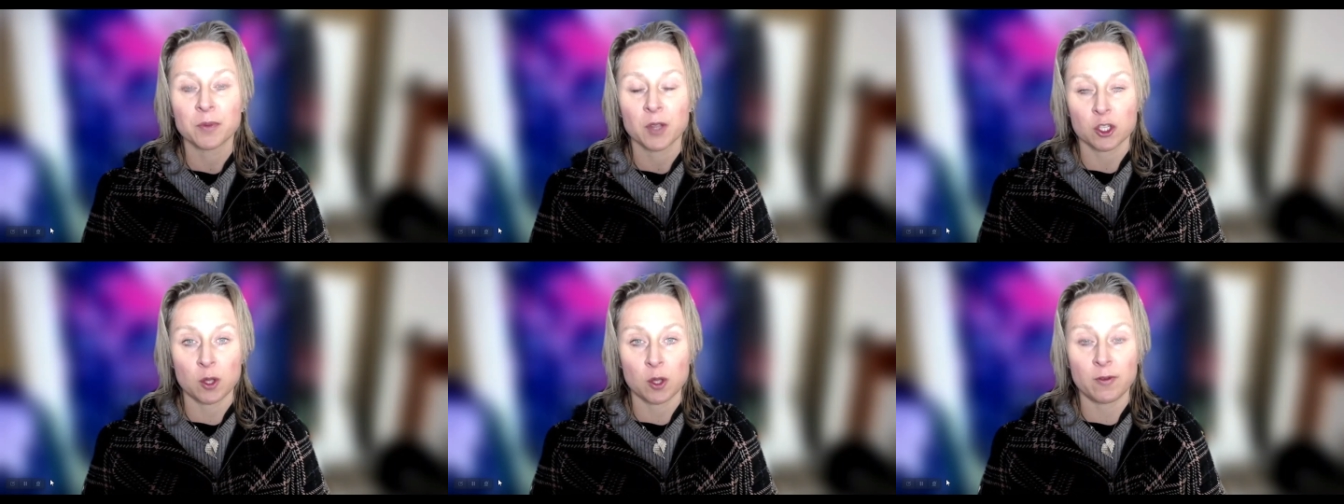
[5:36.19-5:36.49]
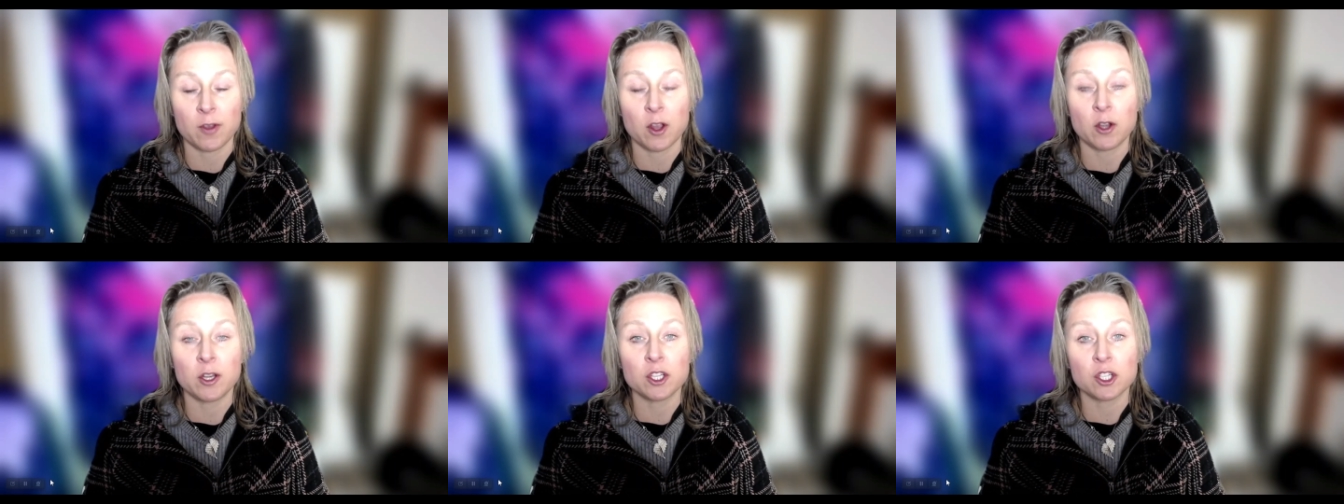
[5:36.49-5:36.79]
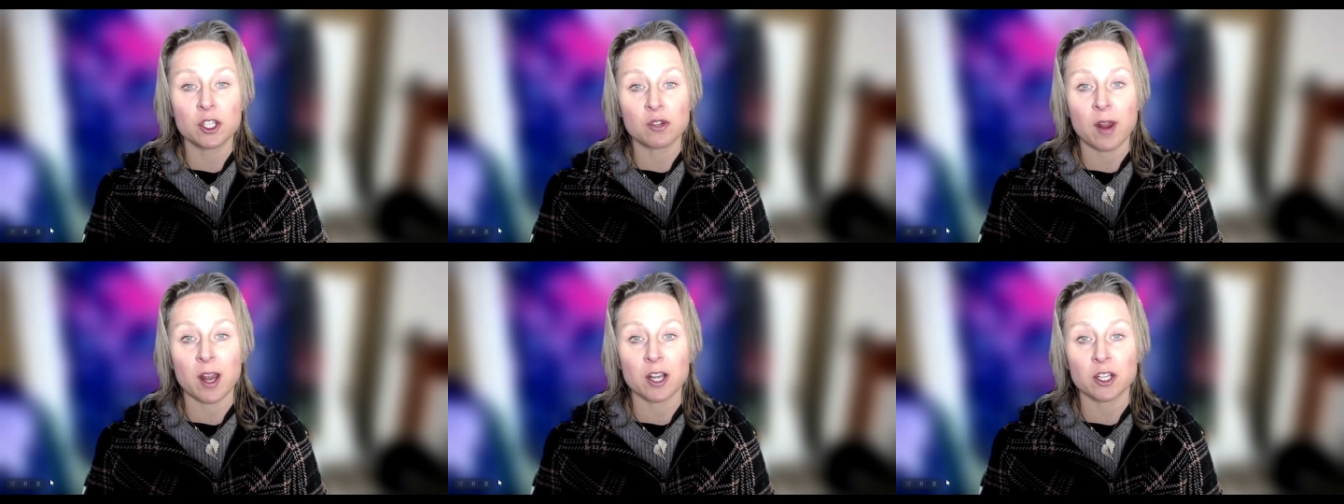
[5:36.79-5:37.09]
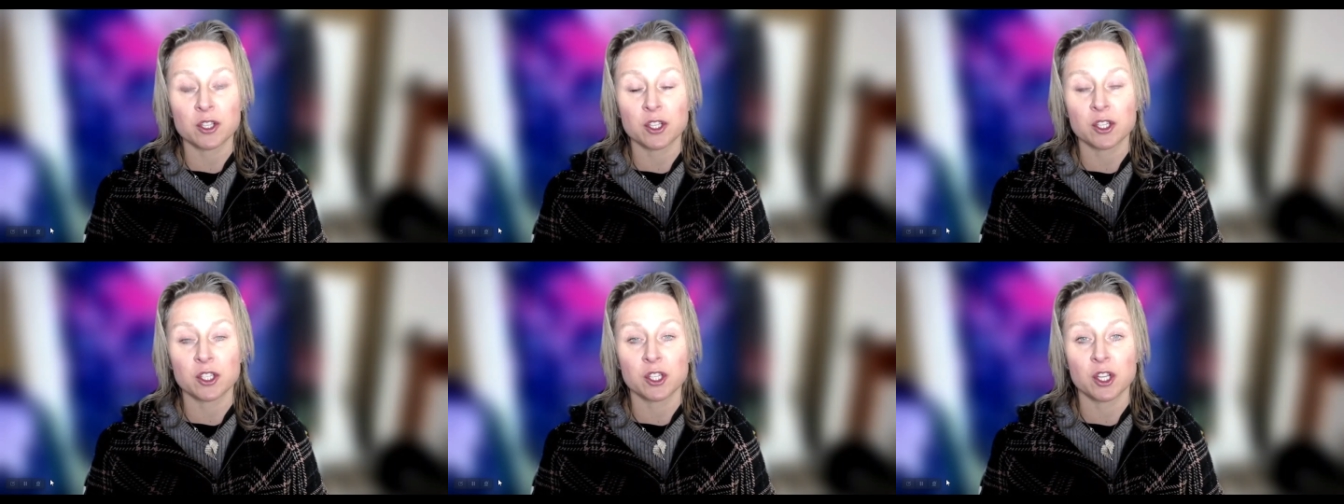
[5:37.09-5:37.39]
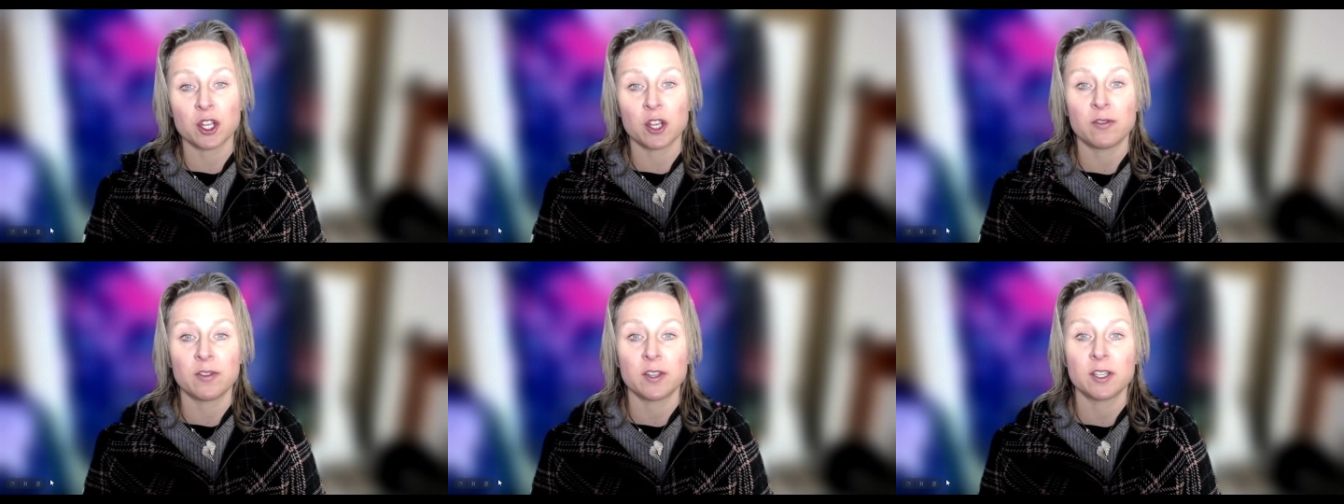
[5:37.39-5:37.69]
So I've only scratched the
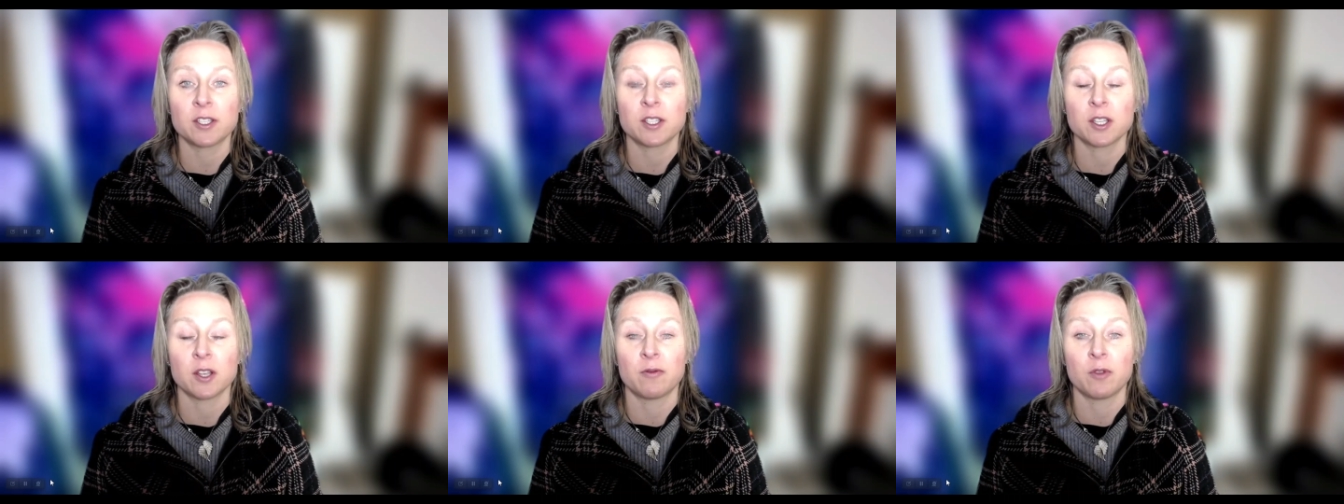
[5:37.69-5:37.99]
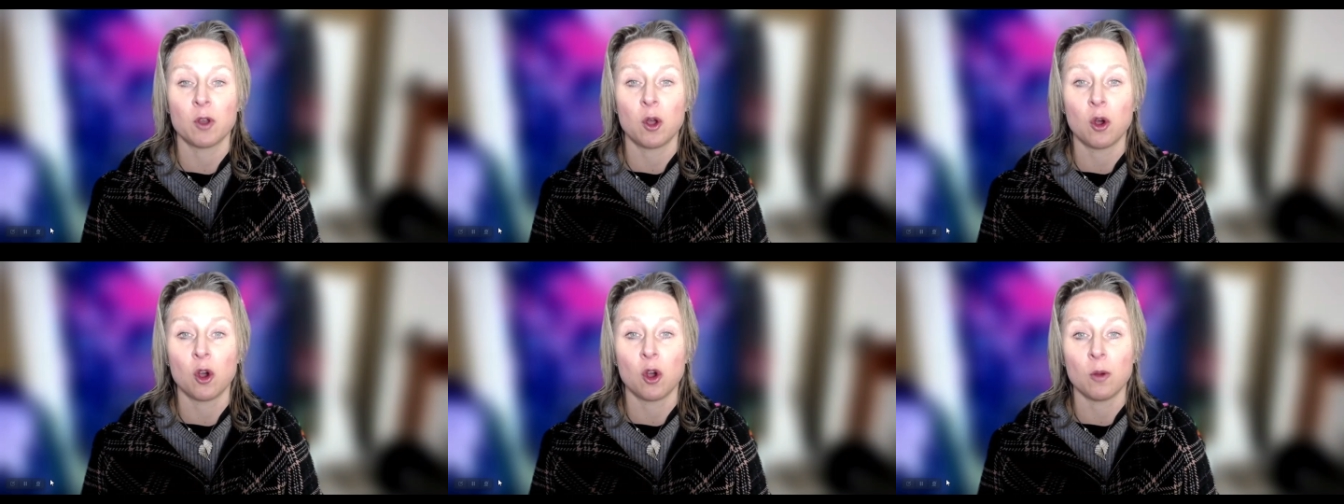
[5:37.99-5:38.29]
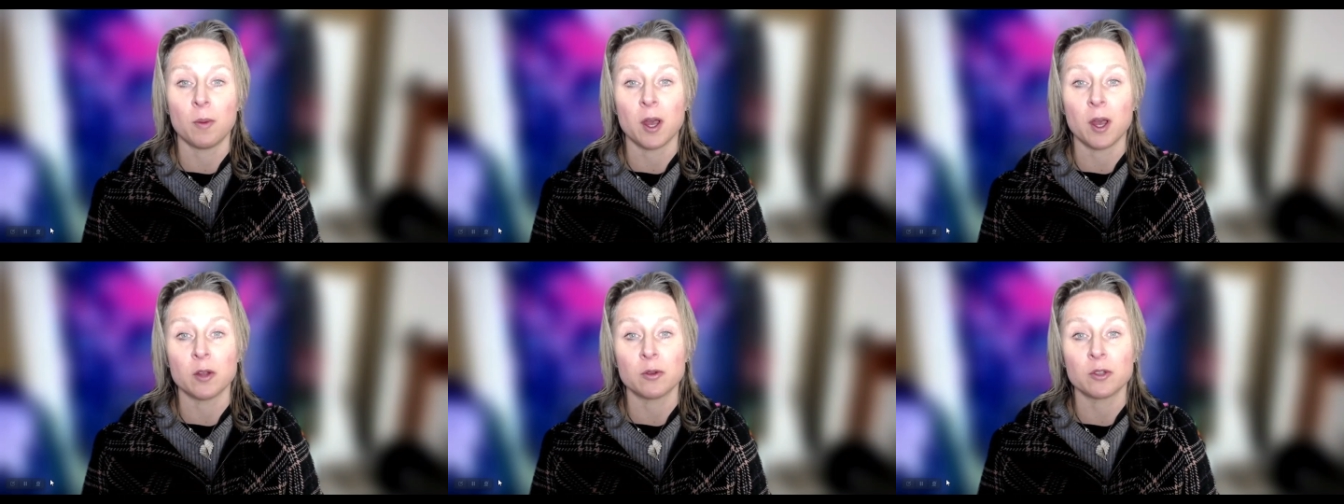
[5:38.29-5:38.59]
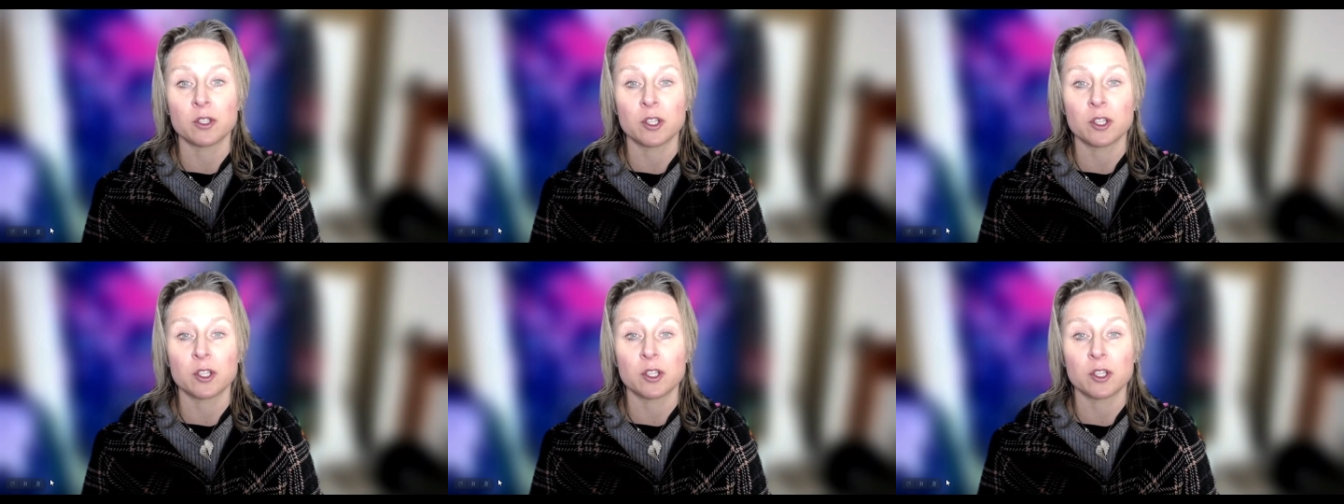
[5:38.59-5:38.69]
surface of the hormone.